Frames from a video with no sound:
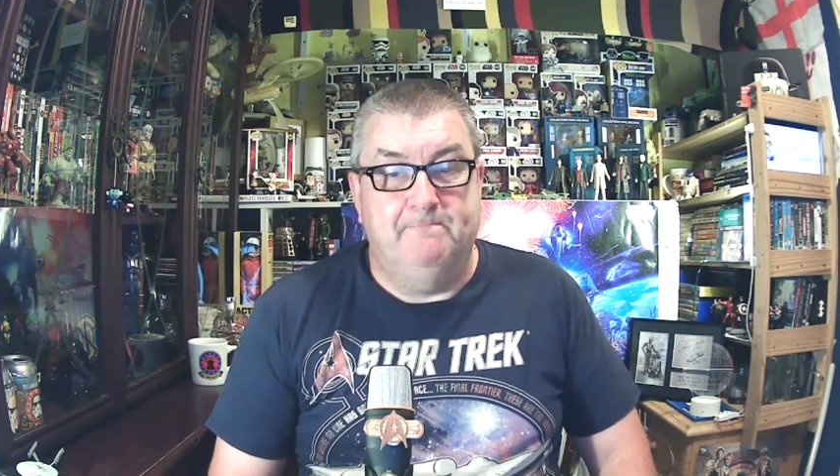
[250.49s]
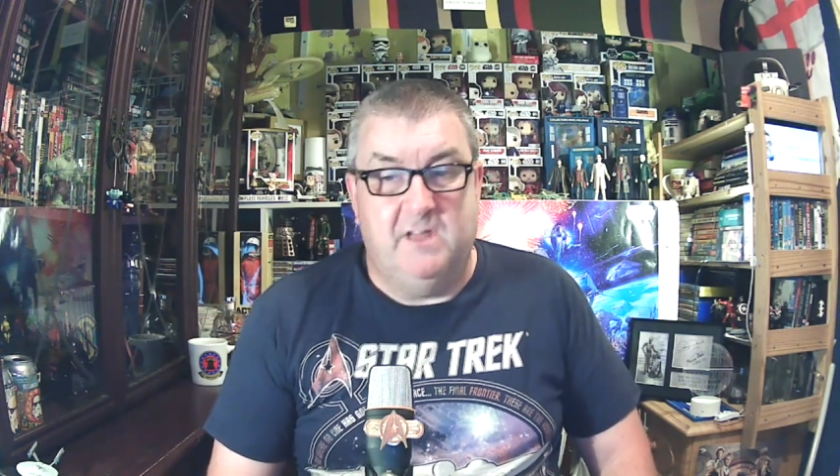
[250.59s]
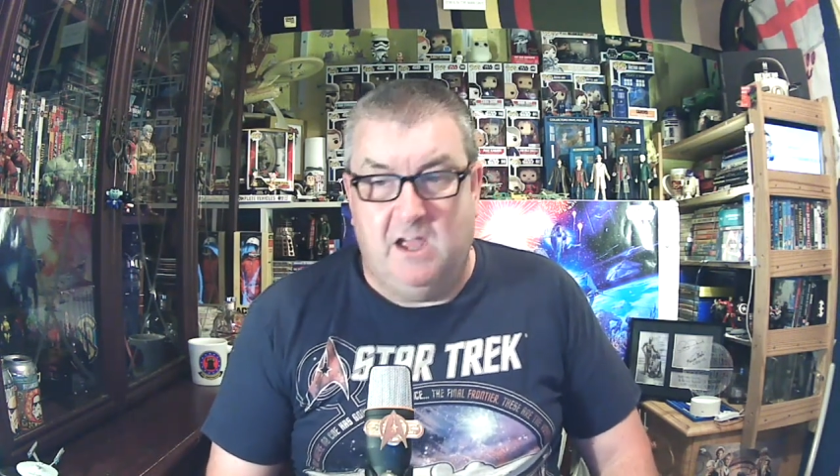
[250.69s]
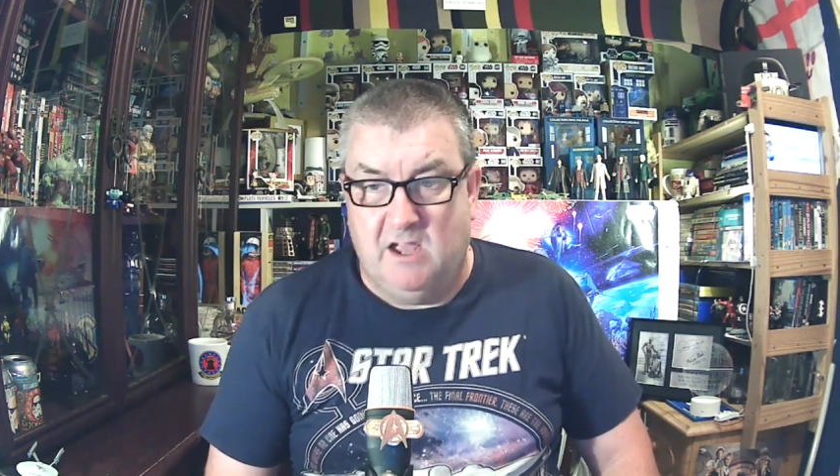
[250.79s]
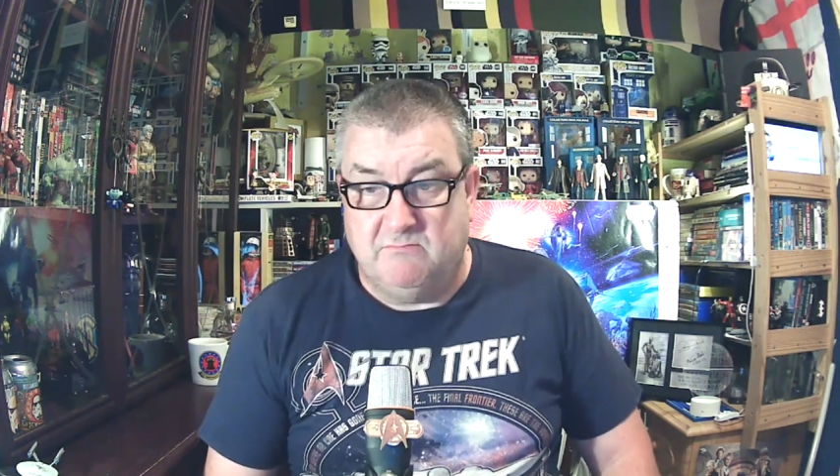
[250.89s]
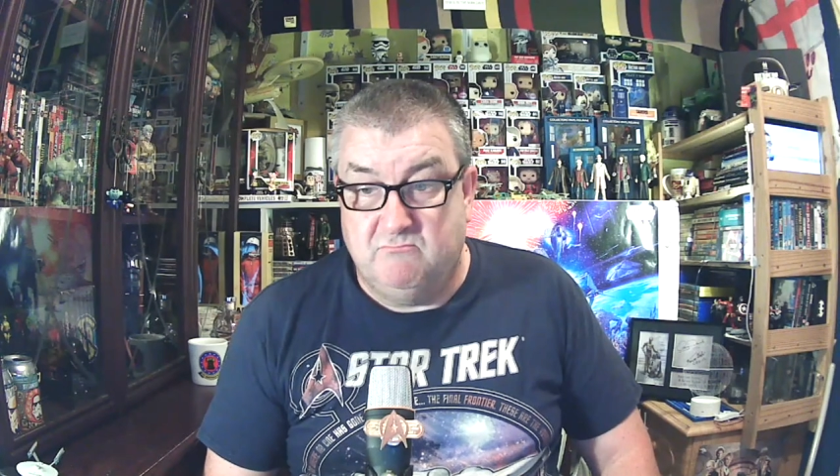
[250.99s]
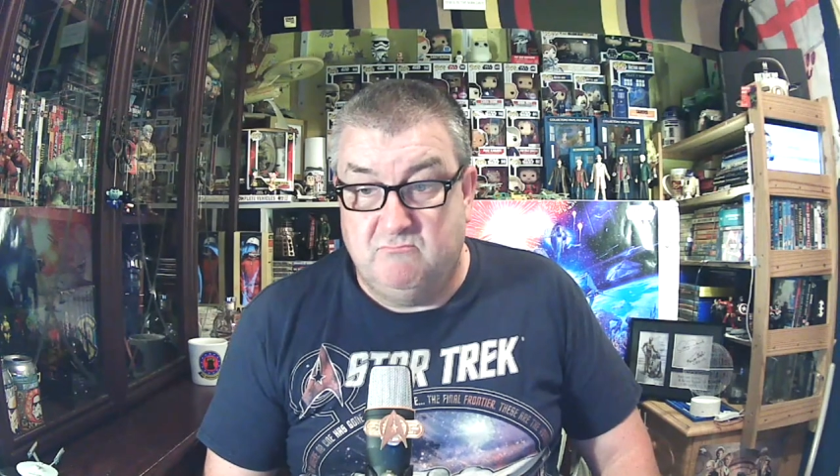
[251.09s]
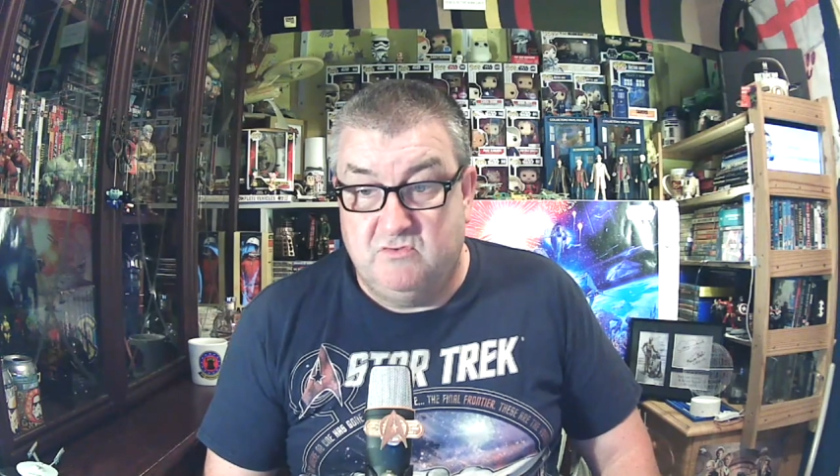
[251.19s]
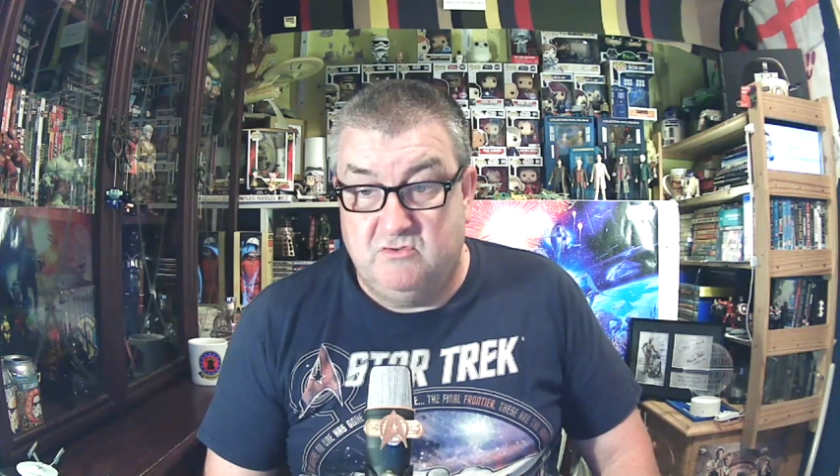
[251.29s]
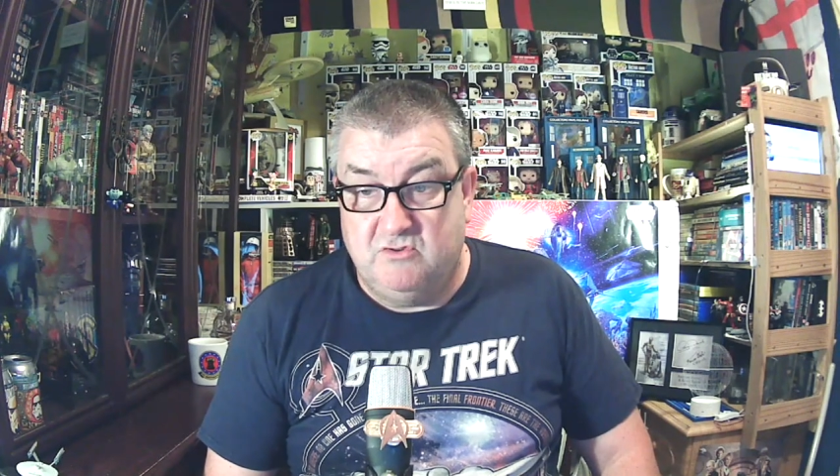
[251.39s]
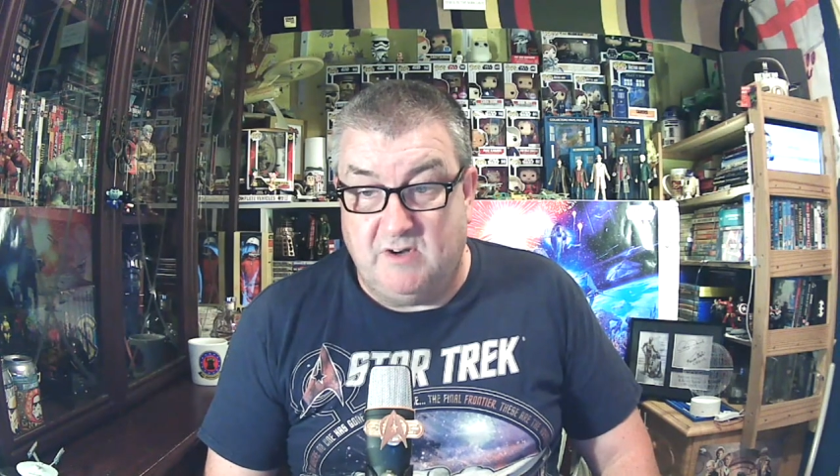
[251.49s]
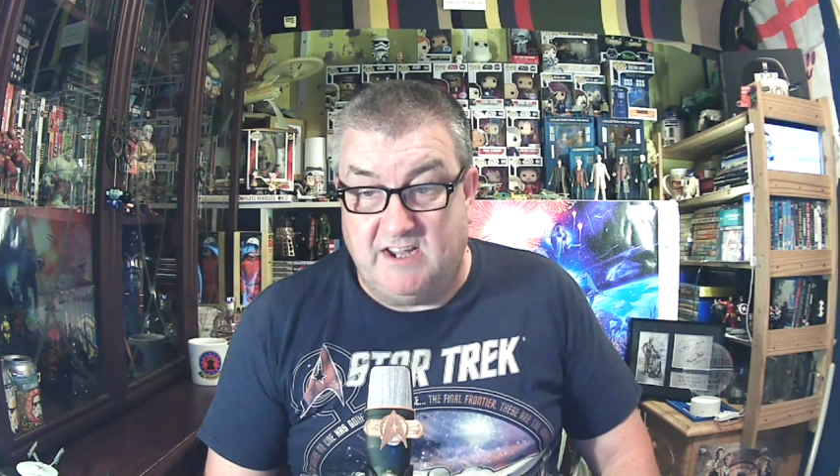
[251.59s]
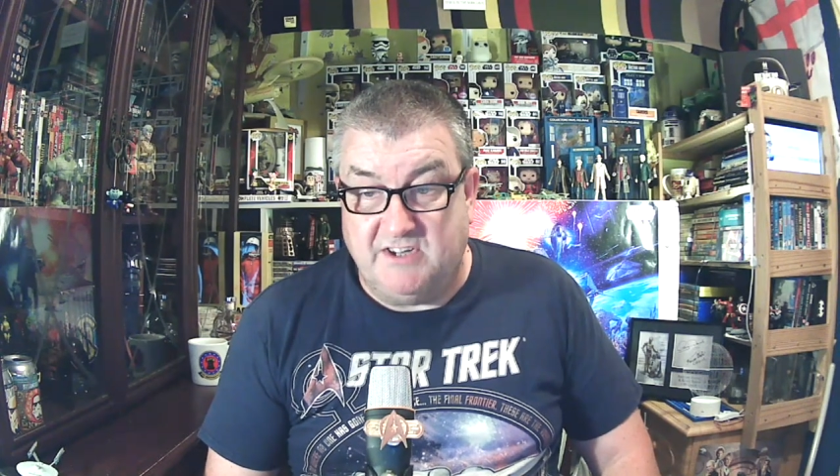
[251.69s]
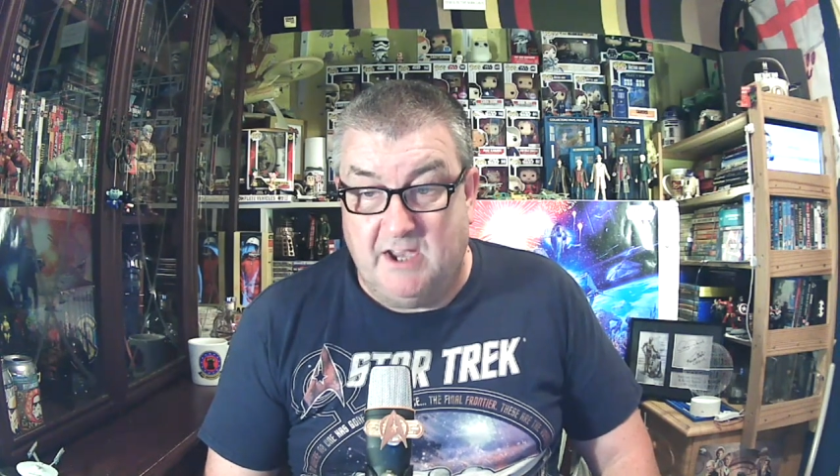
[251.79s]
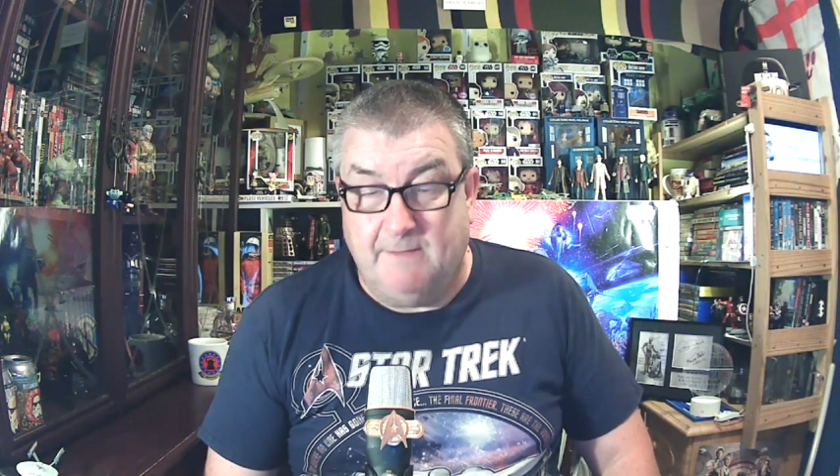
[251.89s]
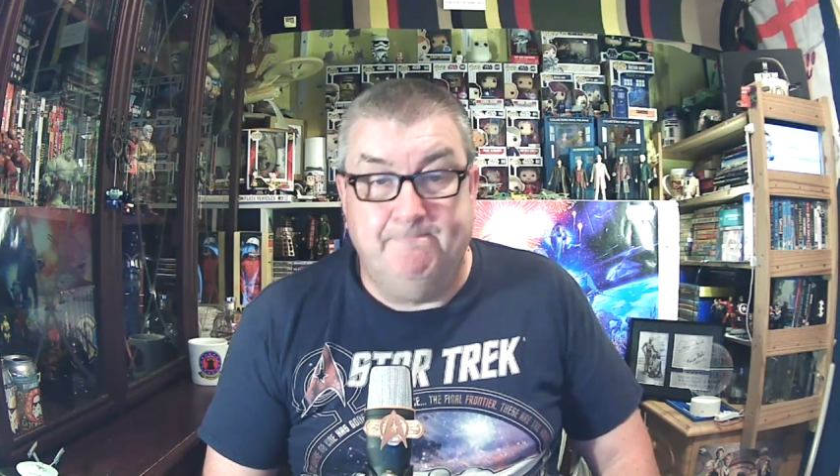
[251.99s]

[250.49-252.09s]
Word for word: uh, two days ago